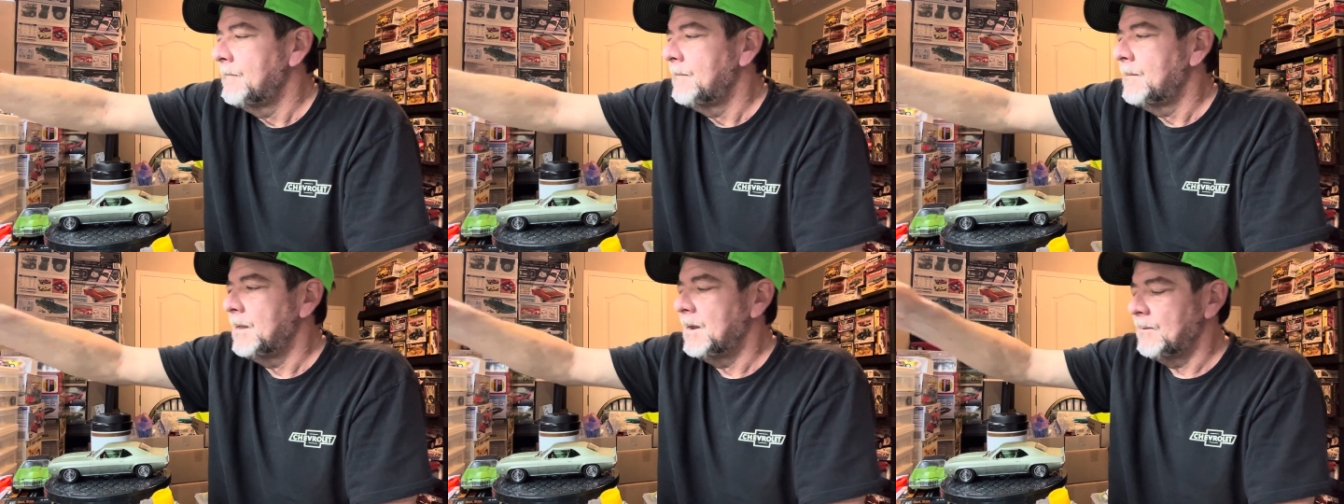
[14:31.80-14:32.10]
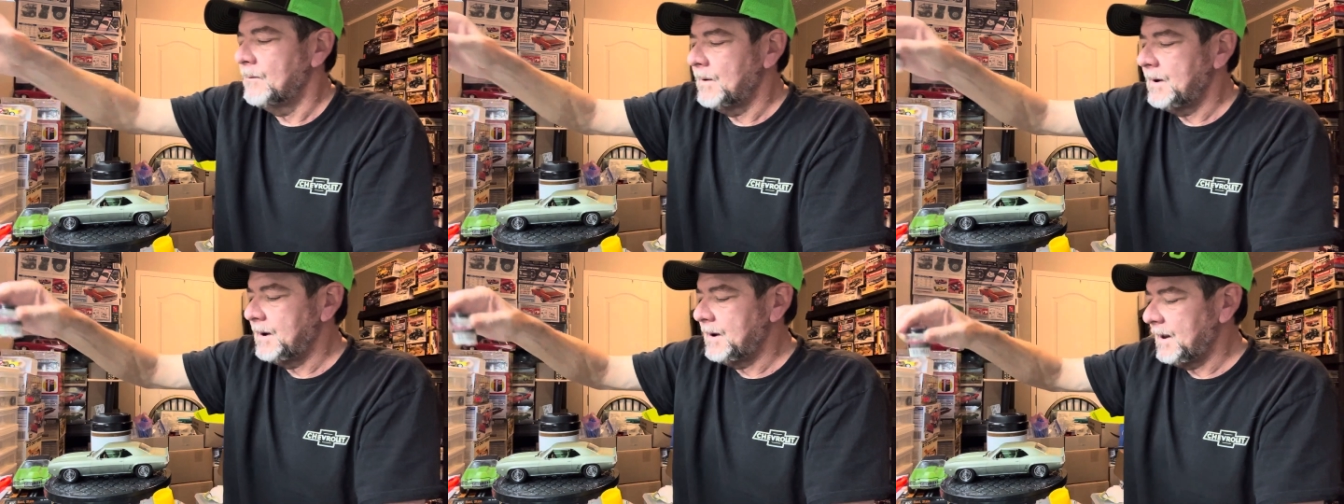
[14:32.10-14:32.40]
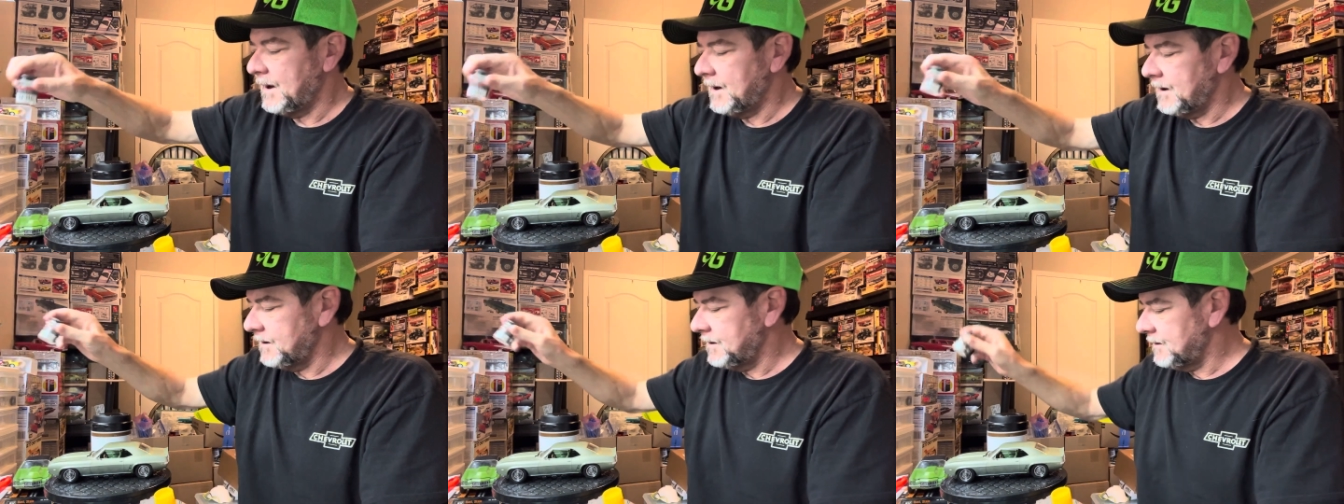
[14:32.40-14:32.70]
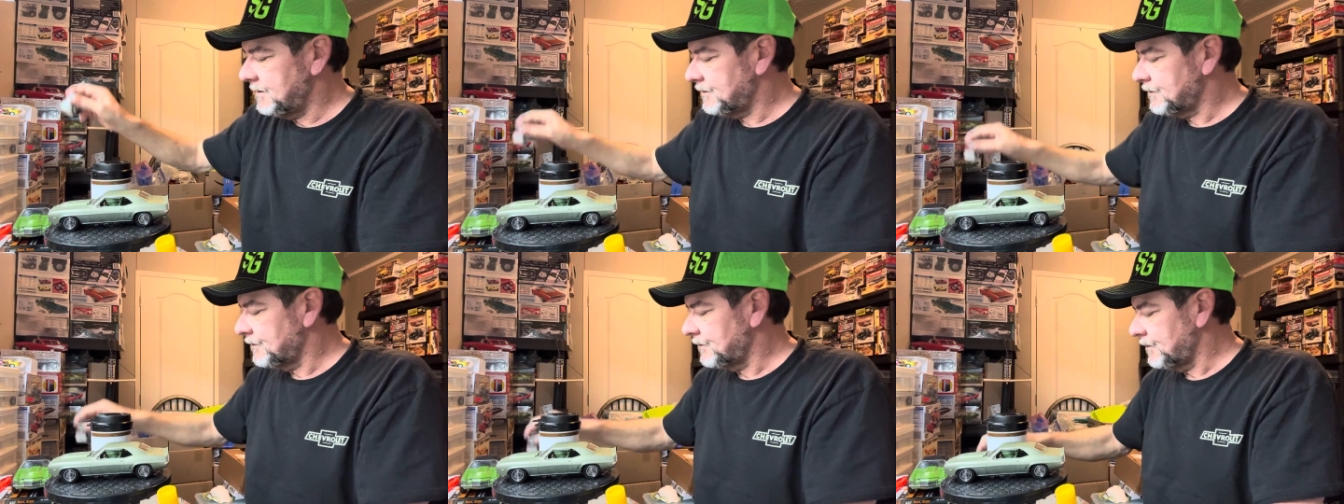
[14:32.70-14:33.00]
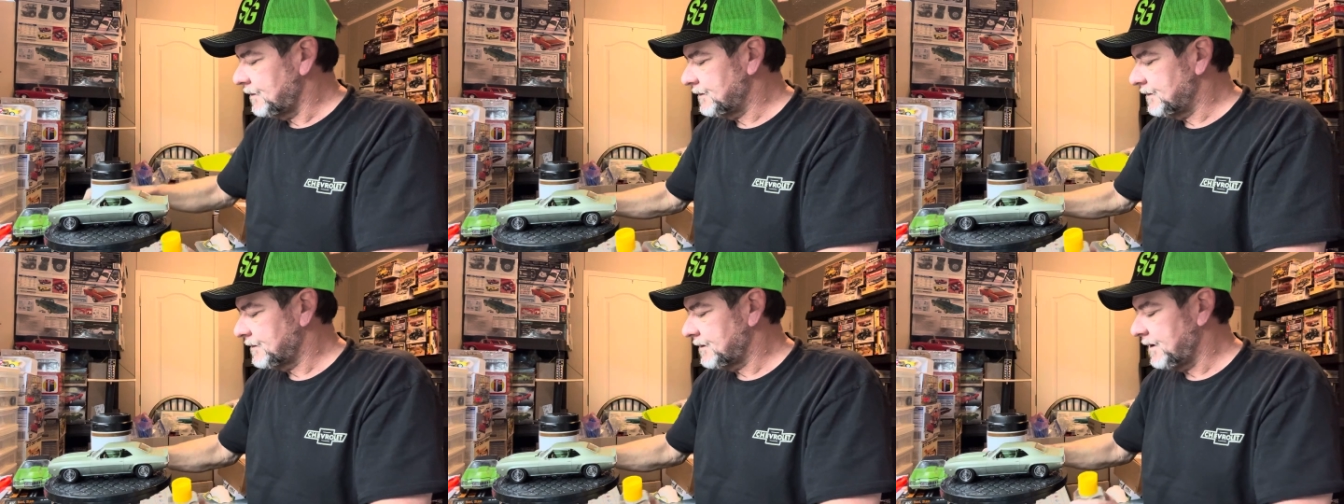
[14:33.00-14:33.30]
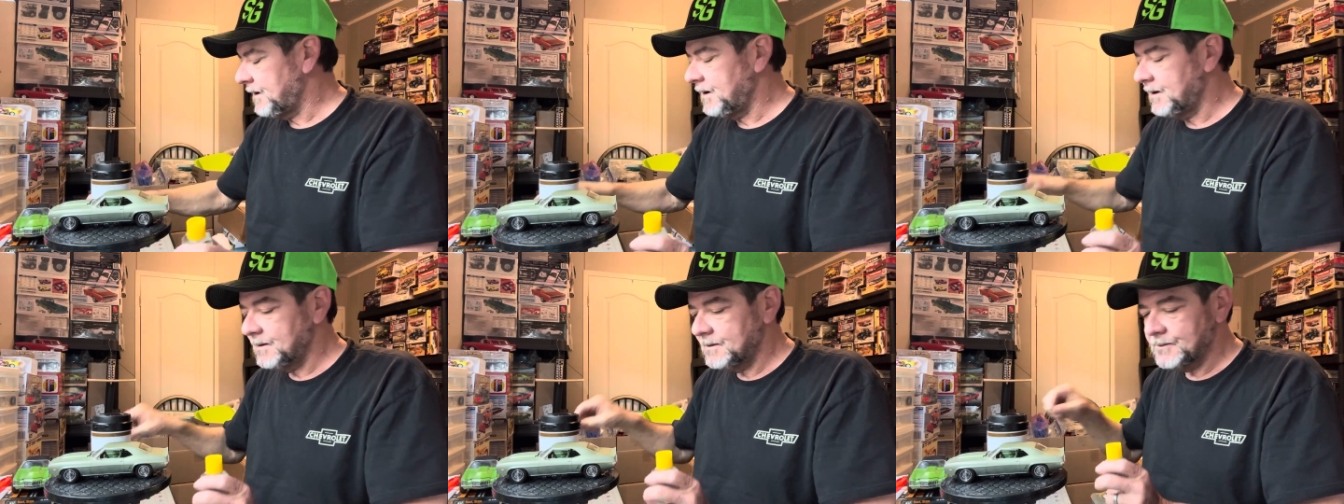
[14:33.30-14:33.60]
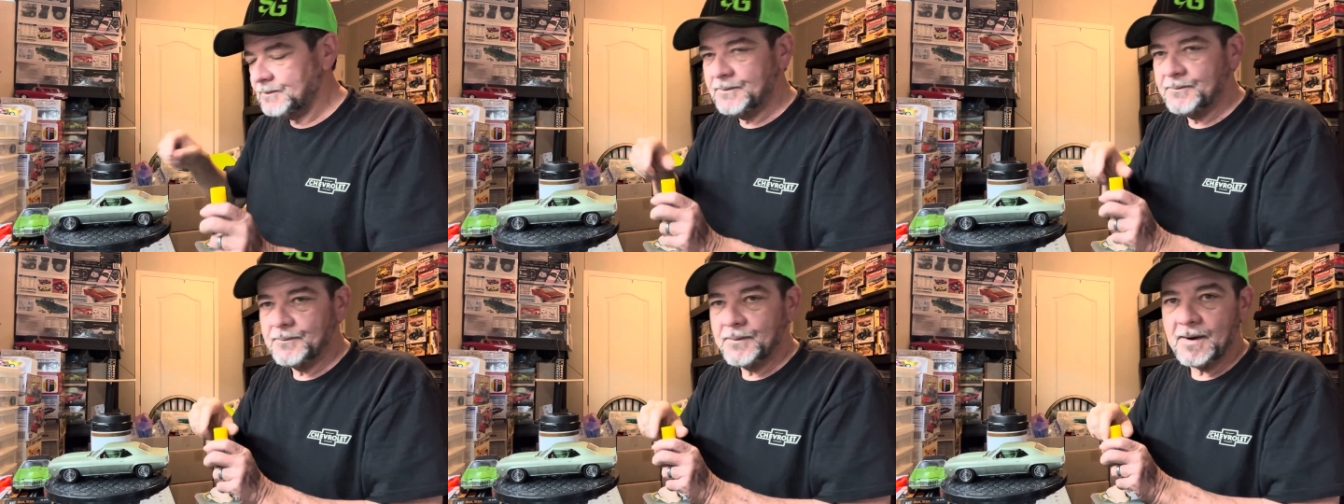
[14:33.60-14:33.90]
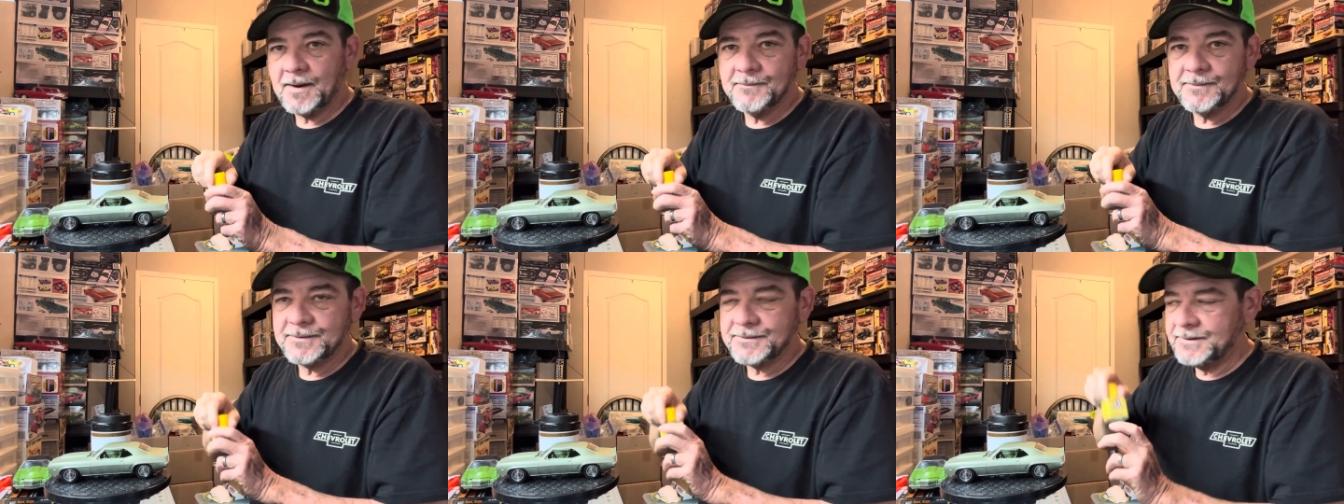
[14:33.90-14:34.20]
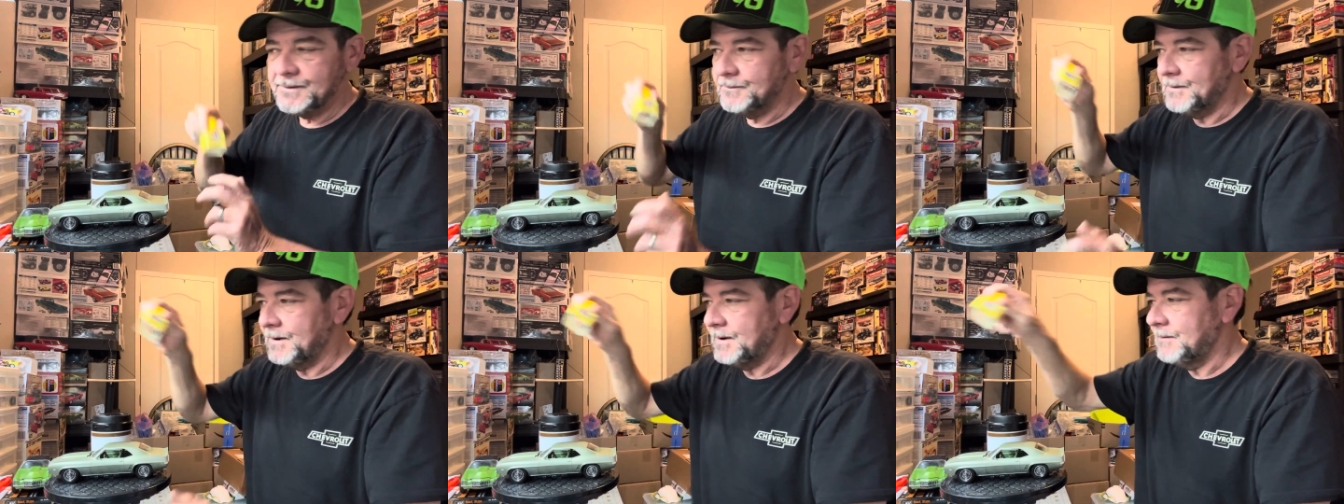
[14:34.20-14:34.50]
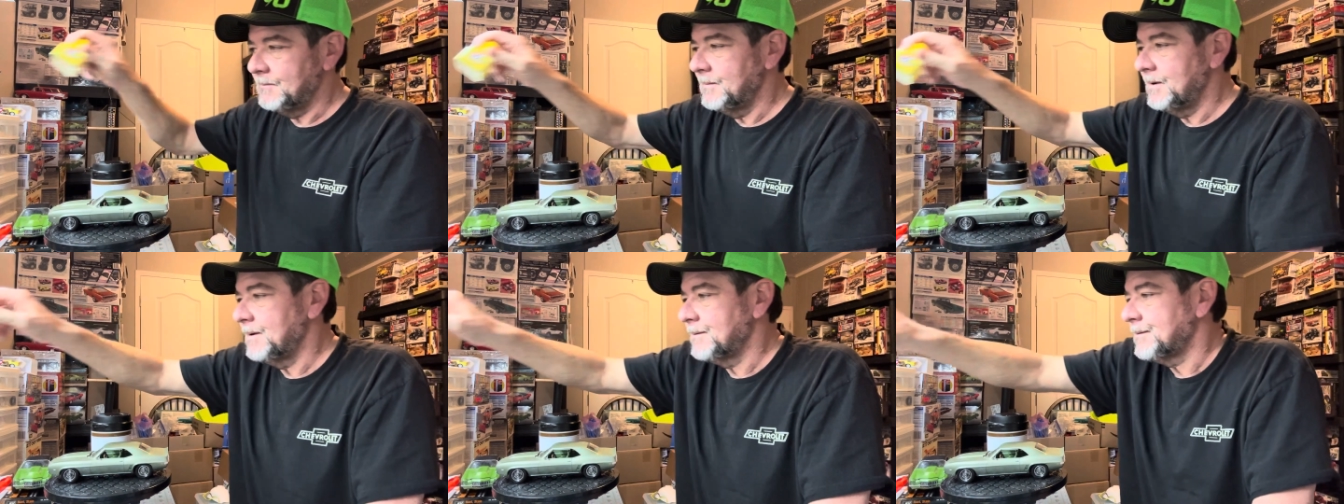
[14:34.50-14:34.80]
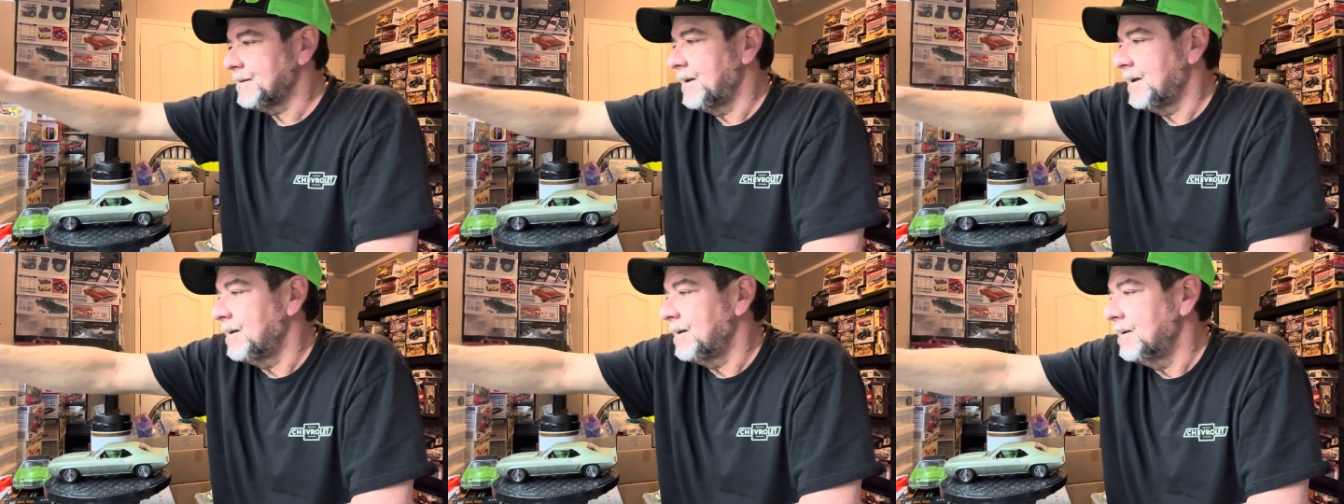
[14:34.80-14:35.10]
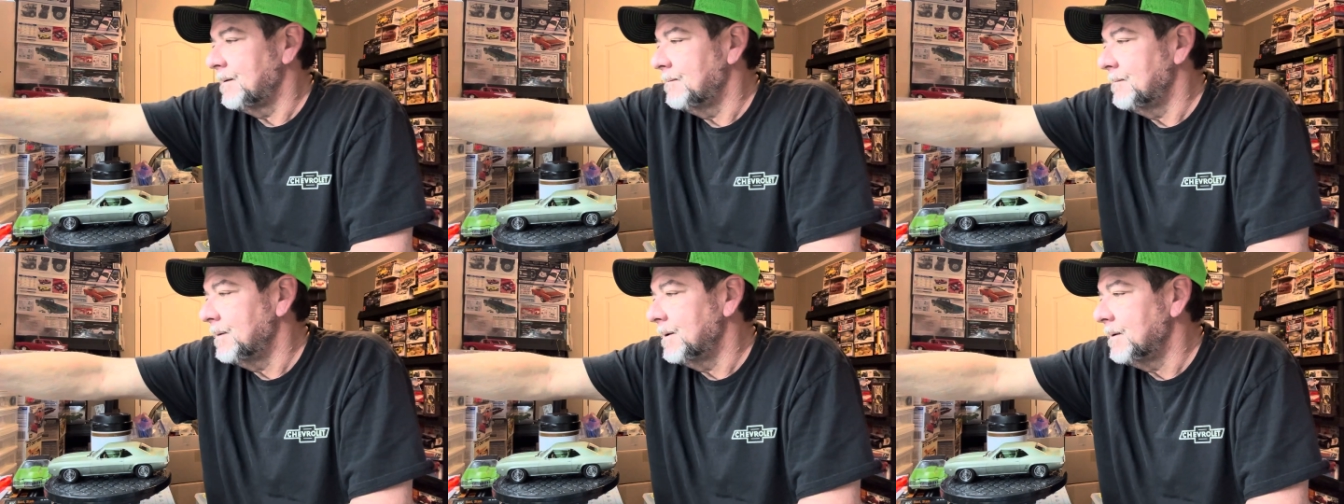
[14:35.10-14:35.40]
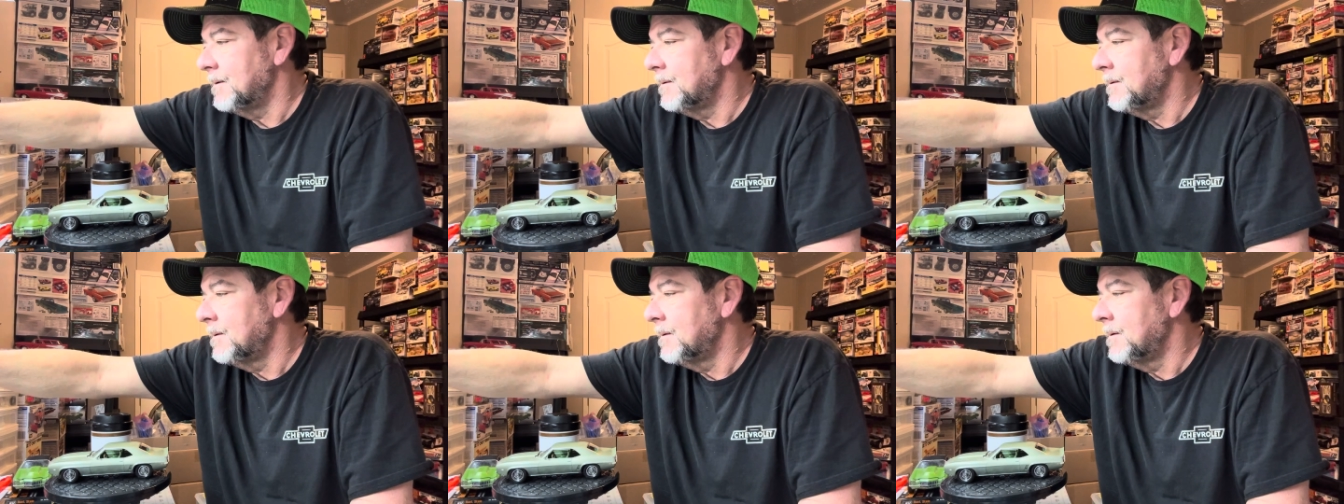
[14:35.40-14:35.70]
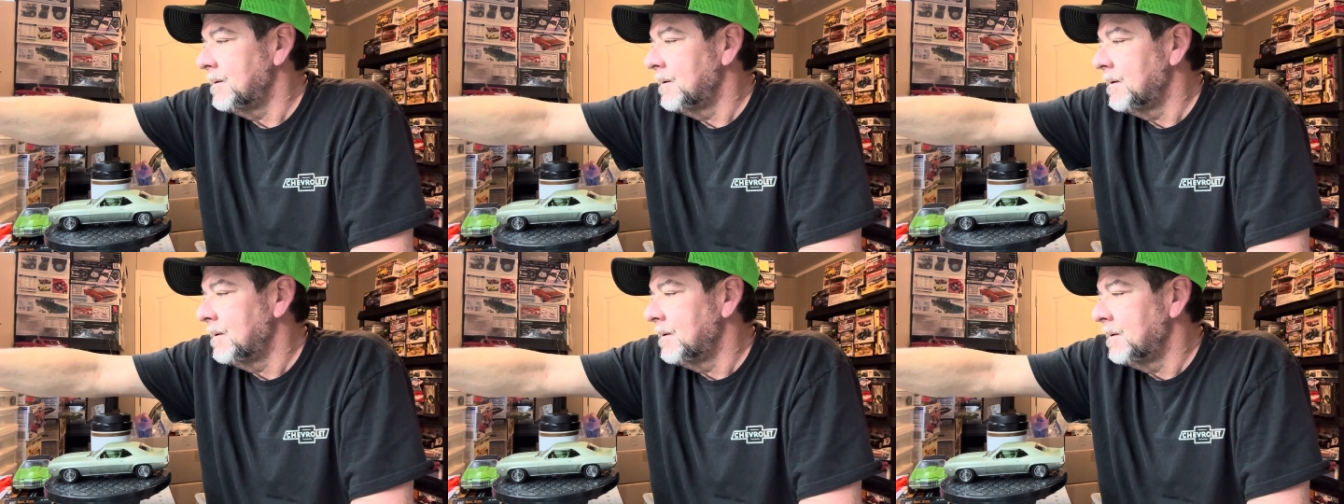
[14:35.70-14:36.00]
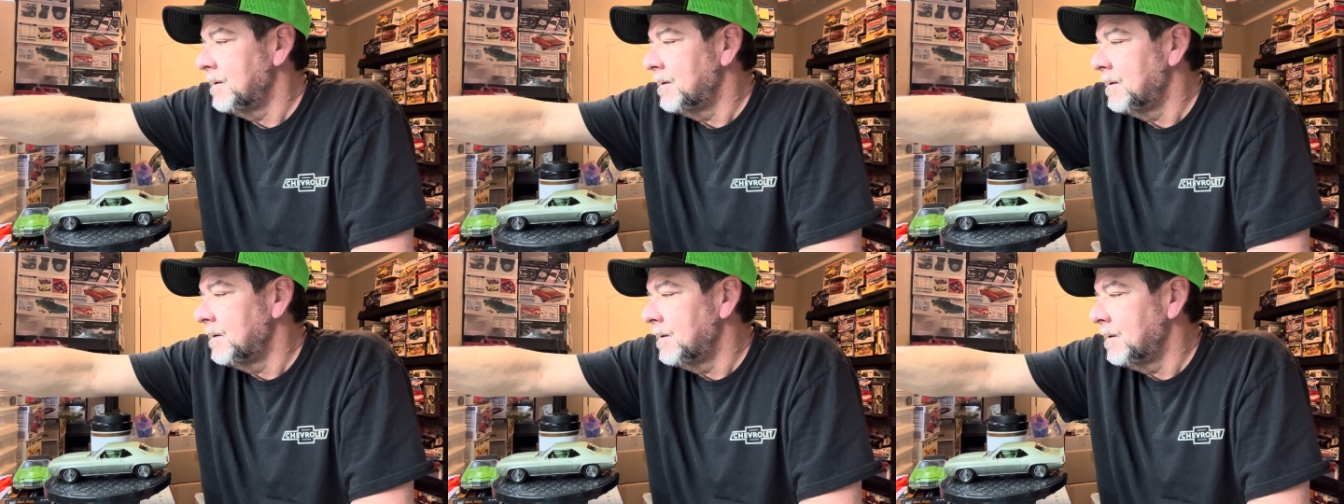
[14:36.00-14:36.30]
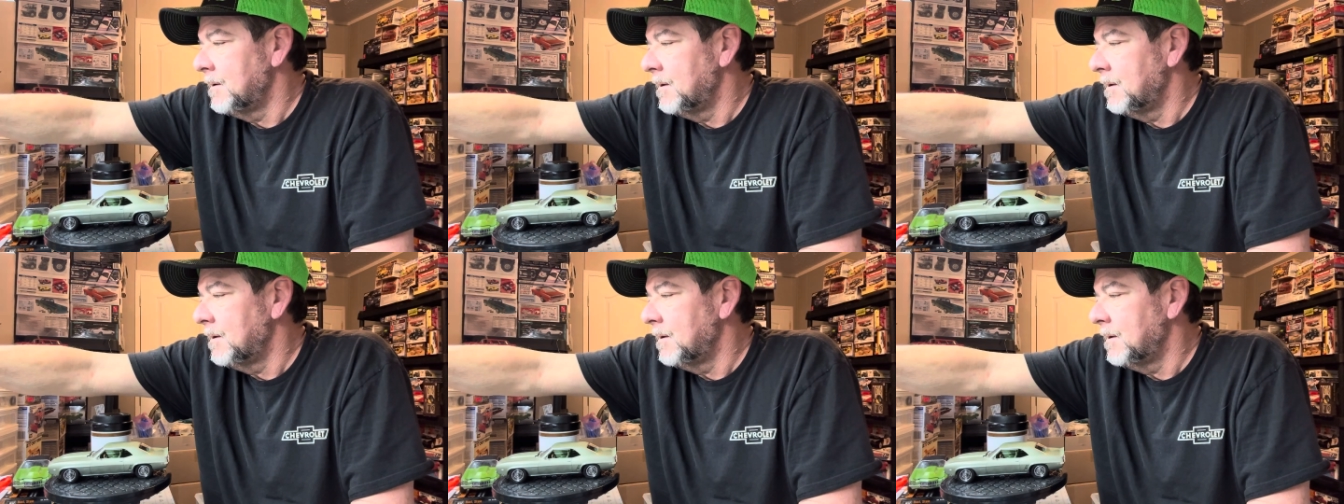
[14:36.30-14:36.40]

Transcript: If we'd had this when we was kids, we'd probably still made a mess out of them, but